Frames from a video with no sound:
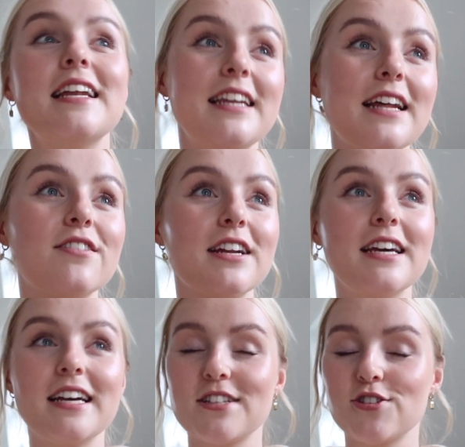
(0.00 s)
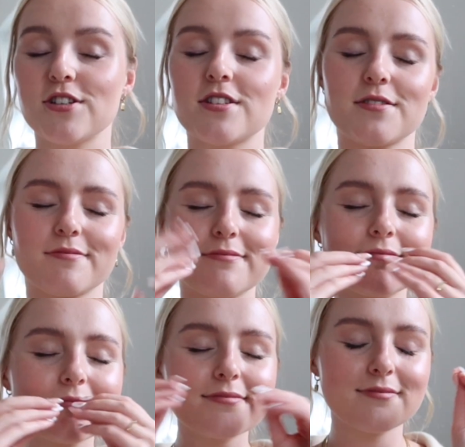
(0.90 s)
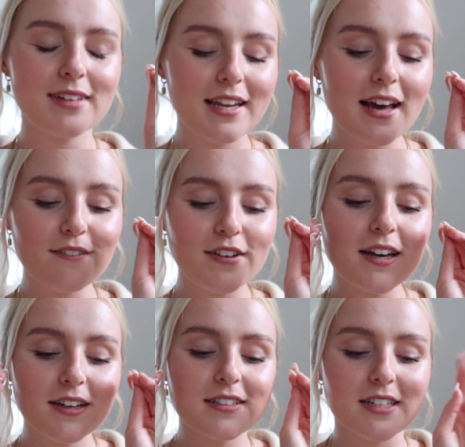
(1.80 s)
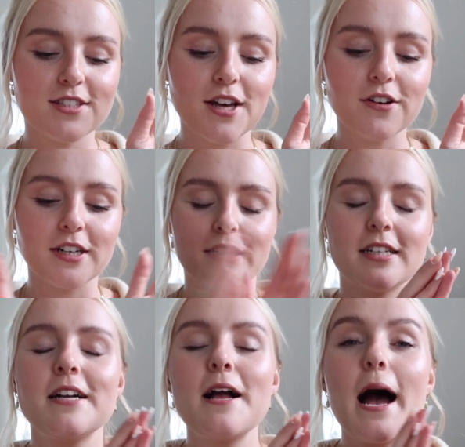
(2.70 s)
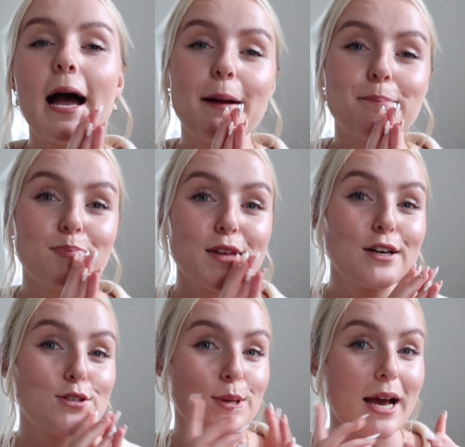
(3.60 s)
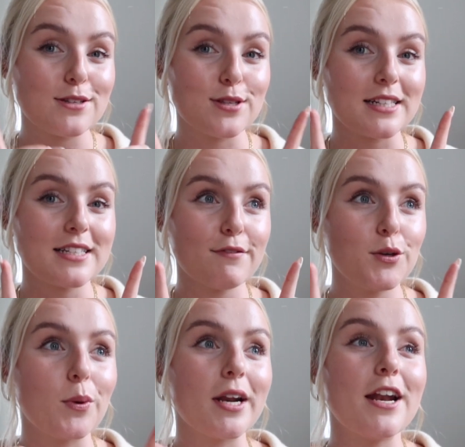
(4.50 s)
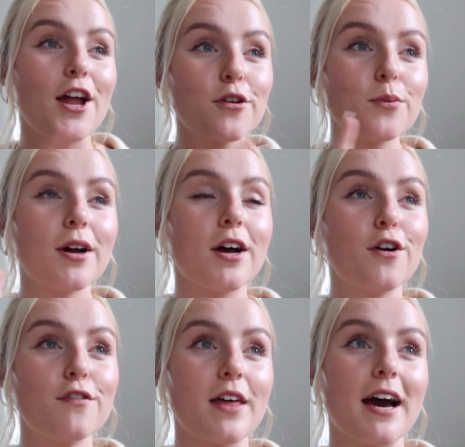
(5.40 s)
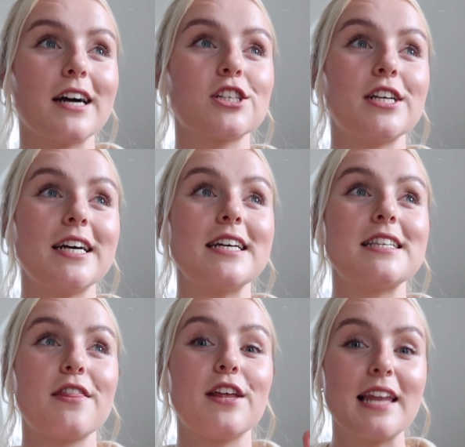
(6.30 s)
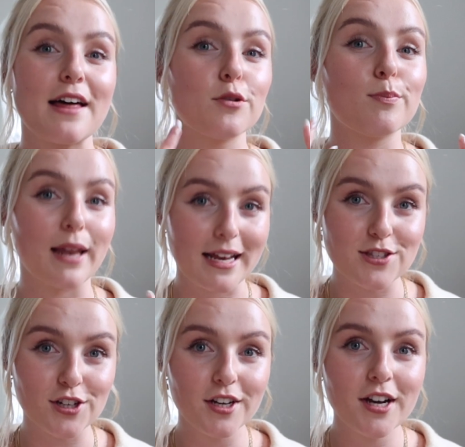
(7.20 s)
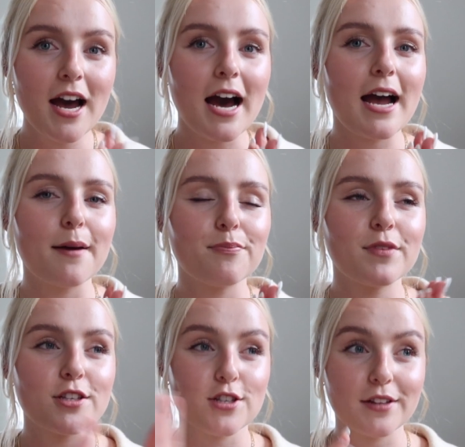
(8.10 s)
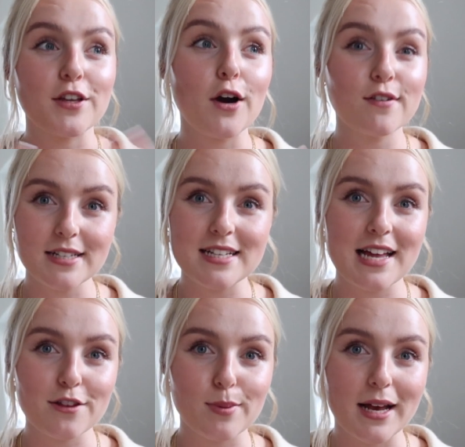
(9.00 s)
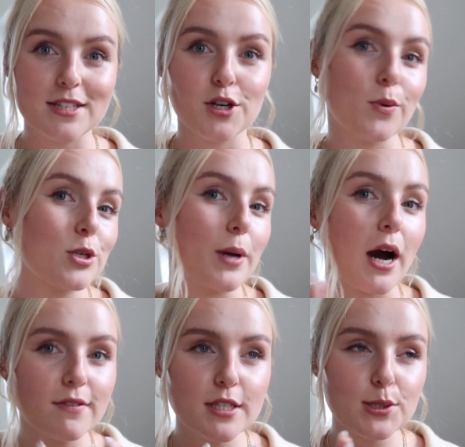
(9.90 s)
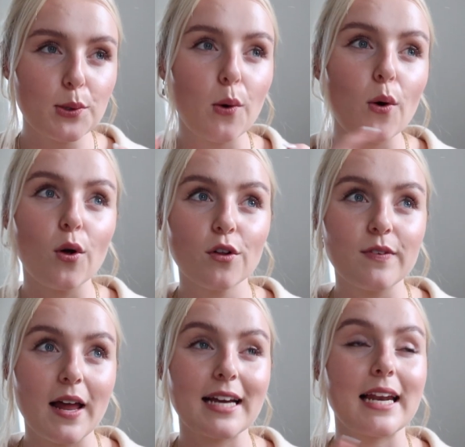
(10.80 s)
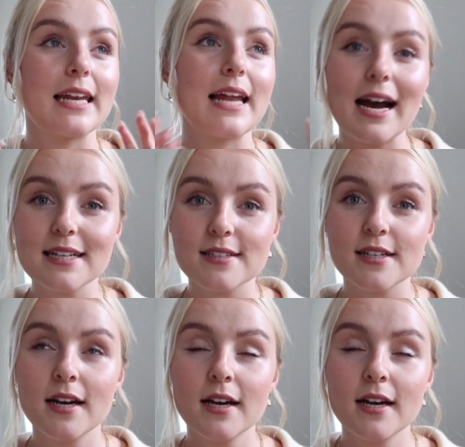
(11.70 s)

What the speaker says: literally, it's just love it. It's so good. So yeah, so that's definitely one. Another one of that actually is the leather blazer. So like the oversized leather blazer, which we obviously saw all of like last